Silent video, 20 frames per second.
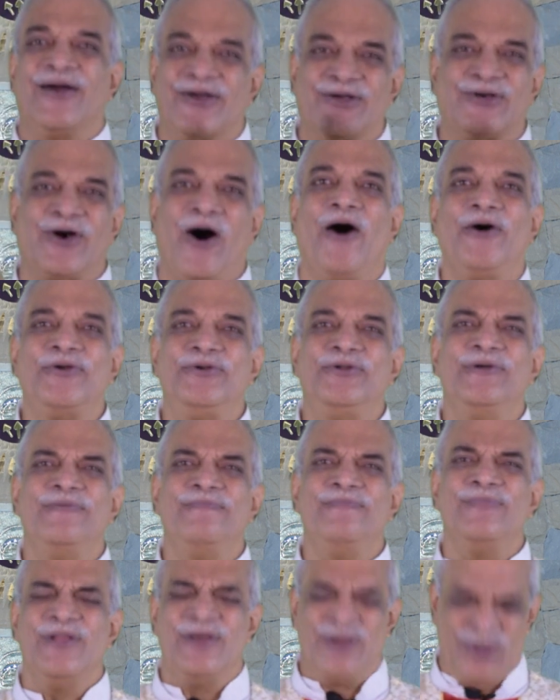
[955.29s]
God
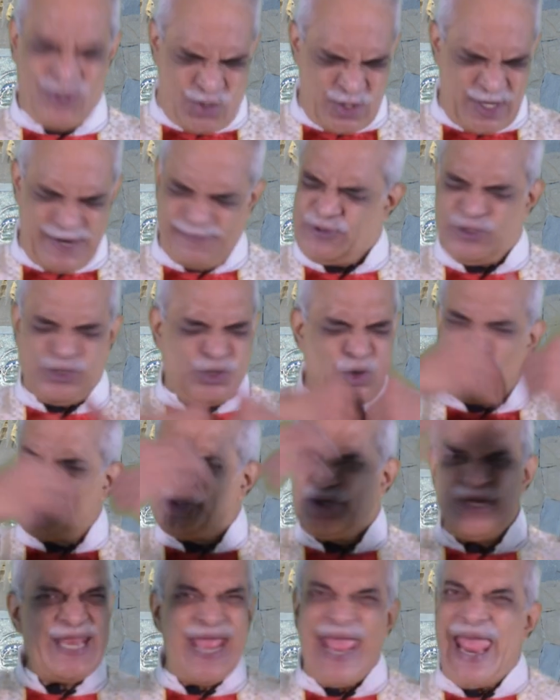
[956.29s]
could have
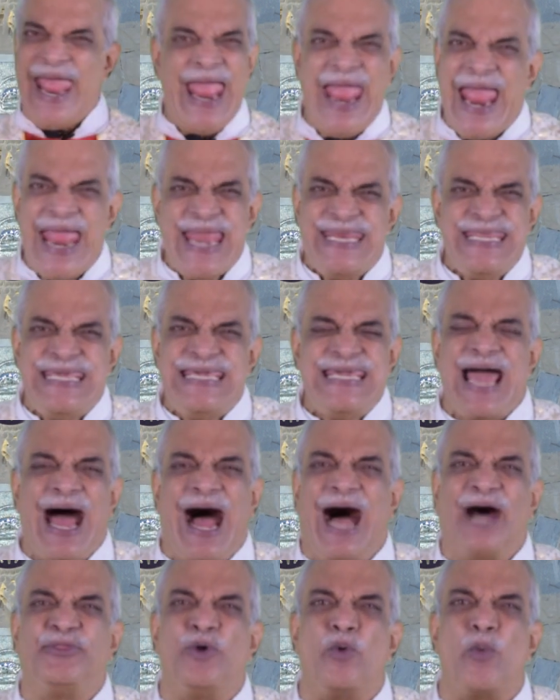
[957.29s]
chosen any
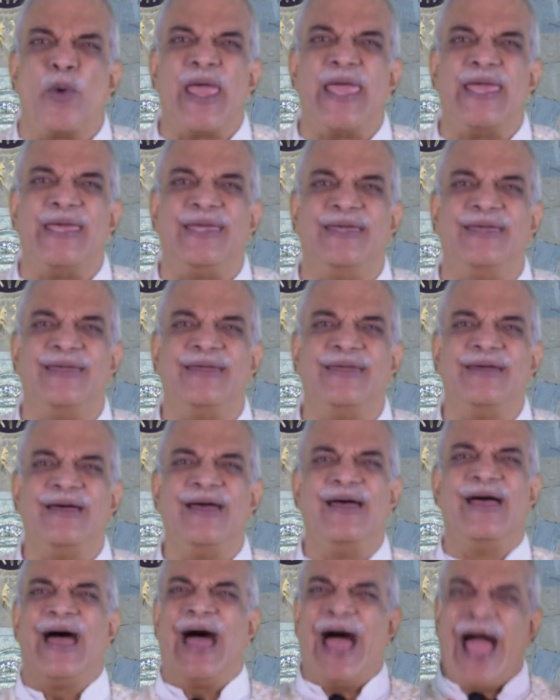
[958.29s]
other way,
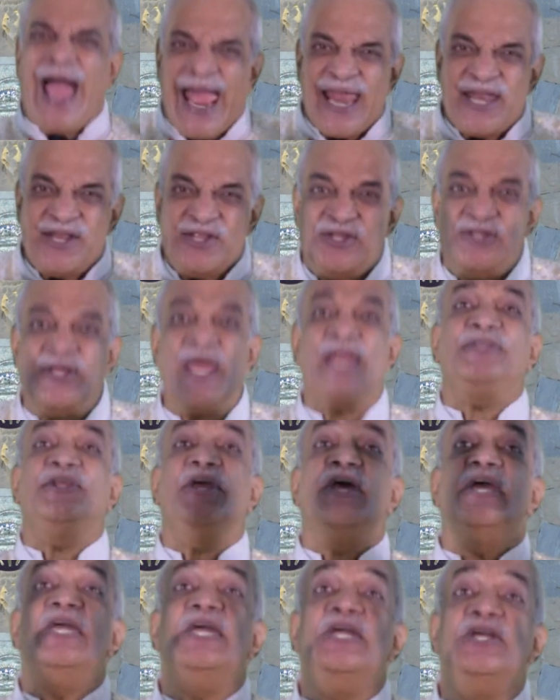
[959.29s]
and yet
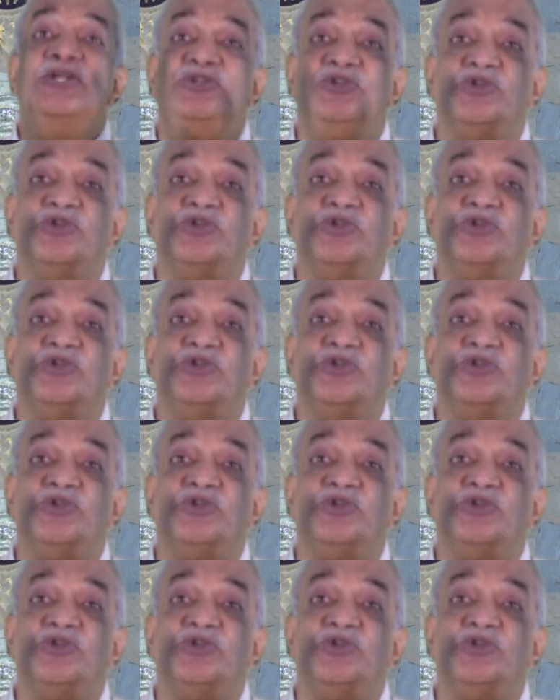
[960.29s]
He